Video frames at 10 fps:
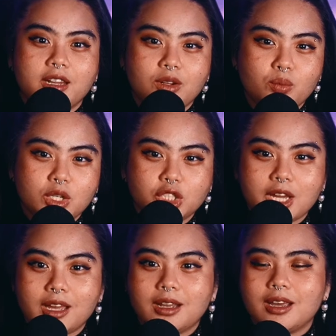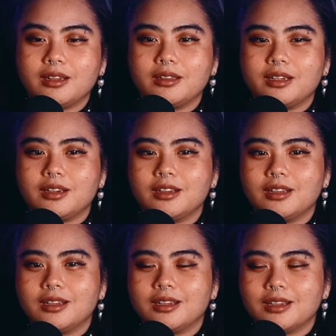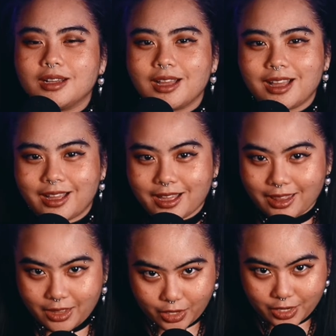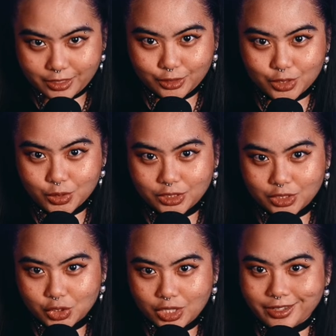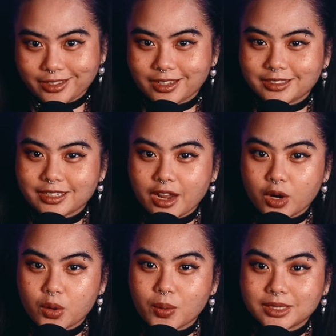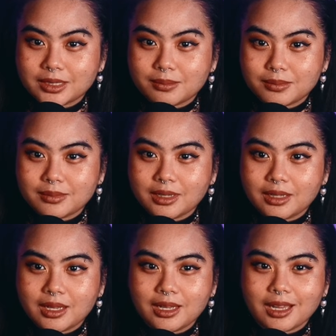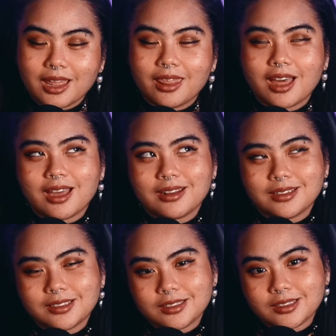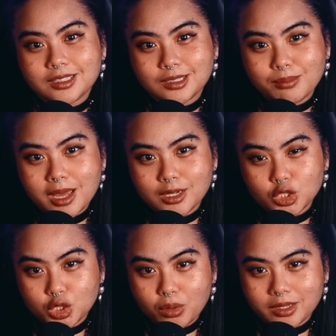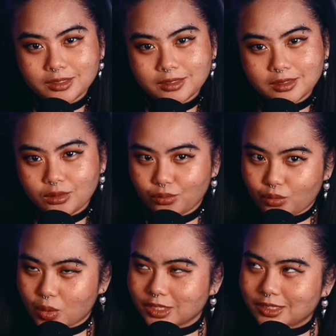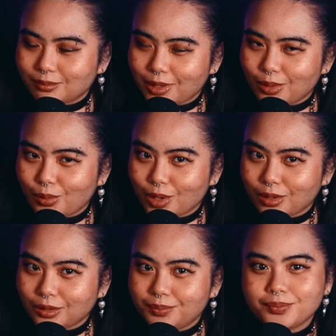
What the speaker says: in Hat Atelier, there is no such thing as heroism. And that is a systematic choice enforced by the world.